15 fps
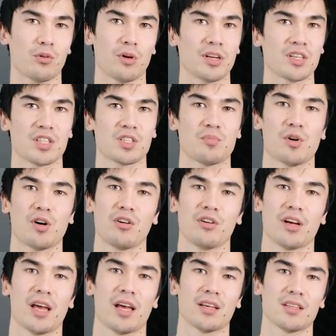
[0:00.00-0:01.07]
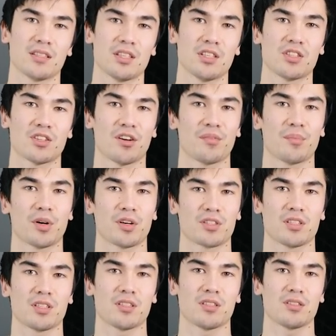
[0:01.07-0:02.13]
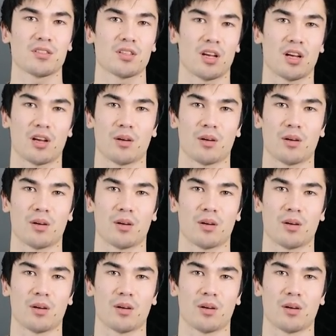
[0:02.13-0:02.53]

quite as small as the softboxes